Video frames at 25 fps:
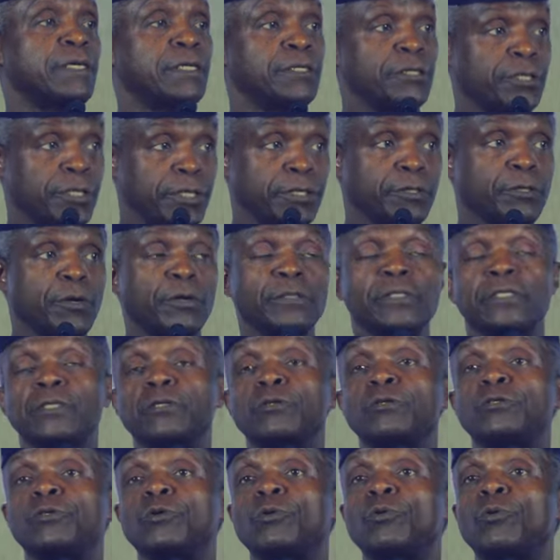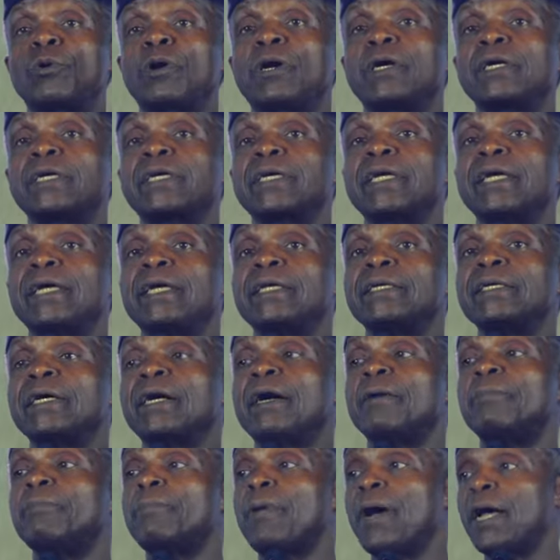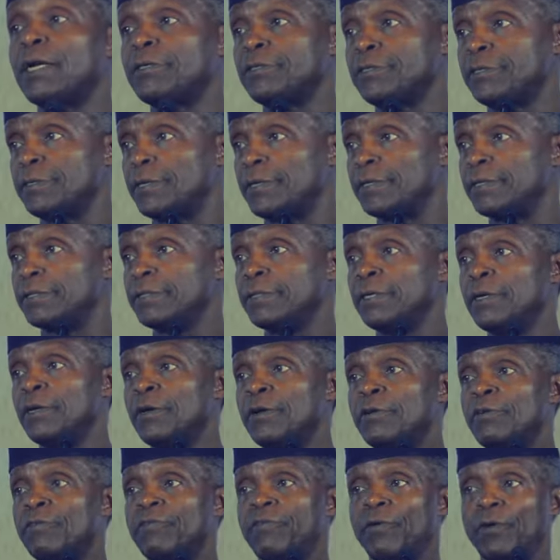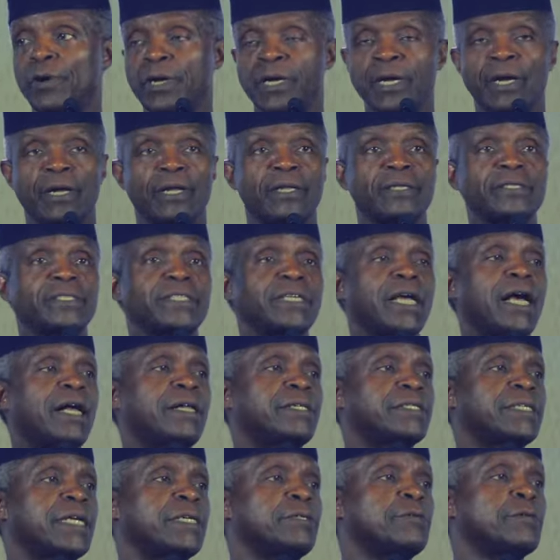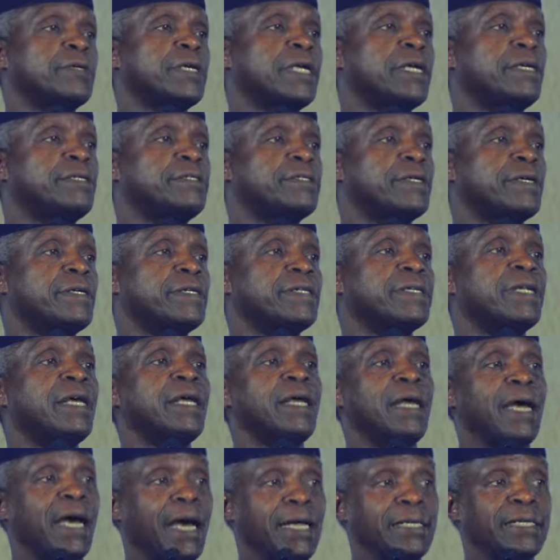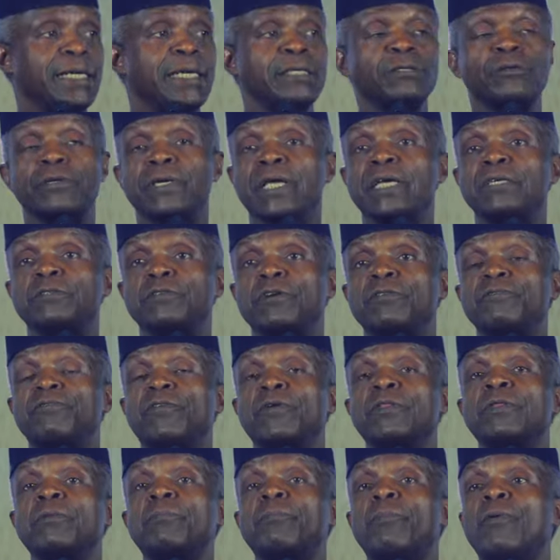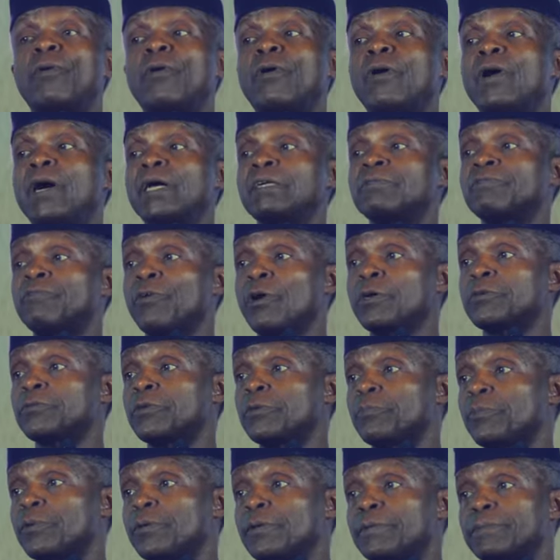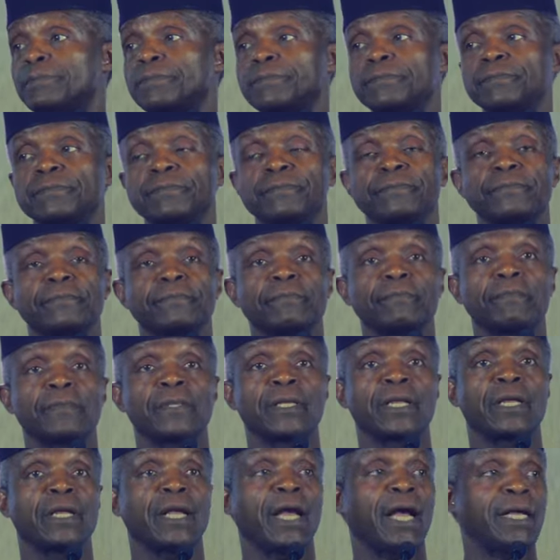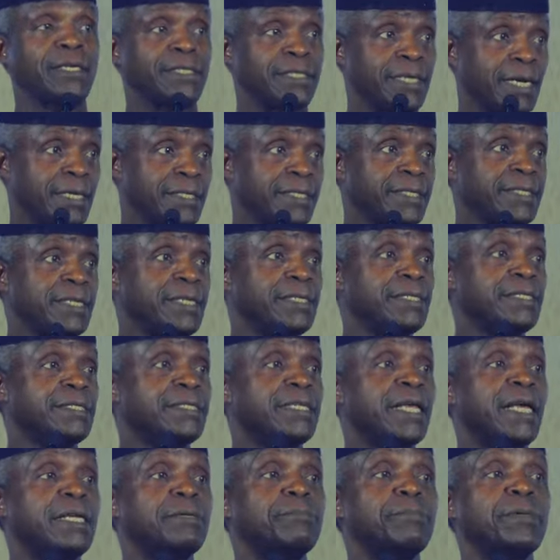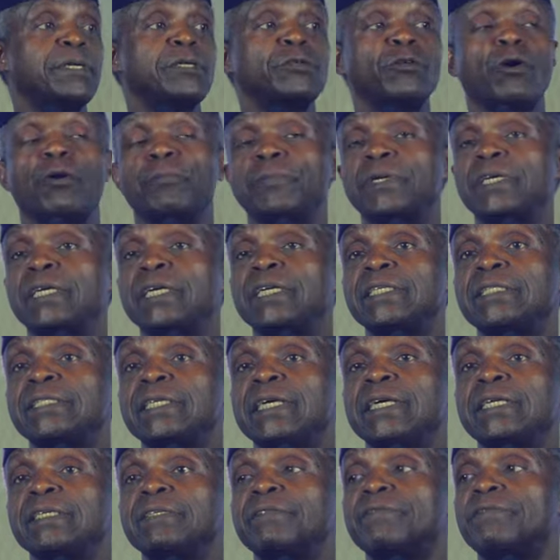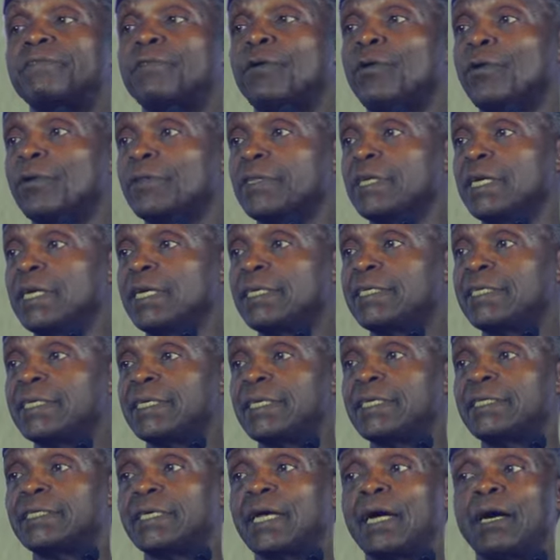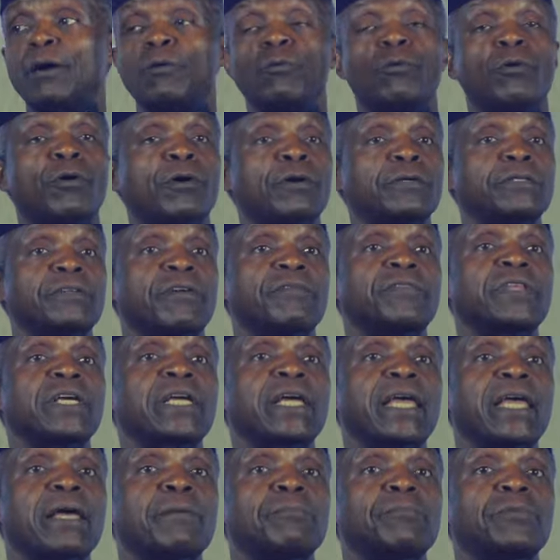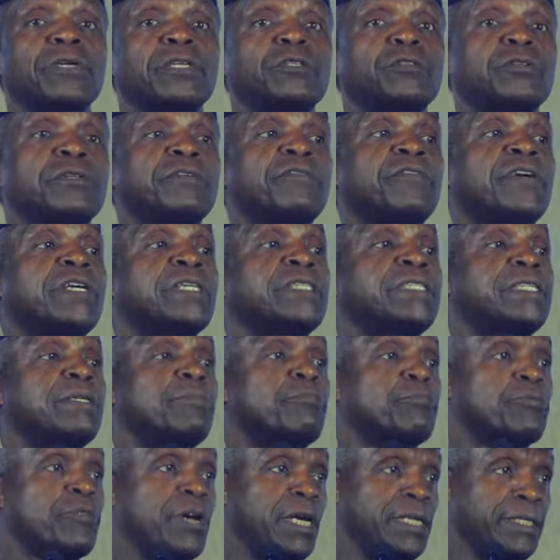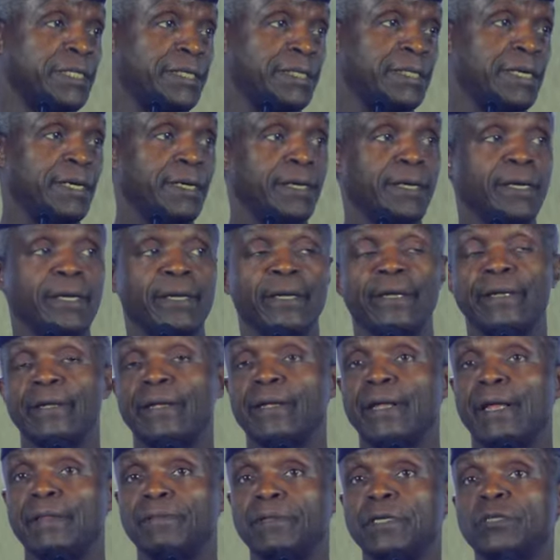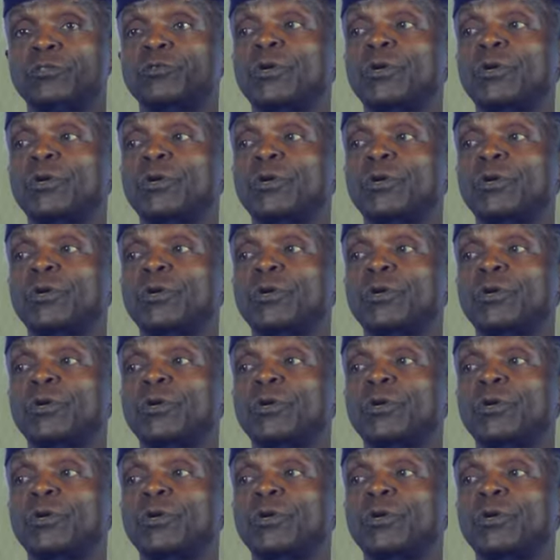And she's continued to work in her passion for girl child education and education for the poor and vulnerable. And she has since then been nominated for the Teacher Award of the Cambridge University Press, the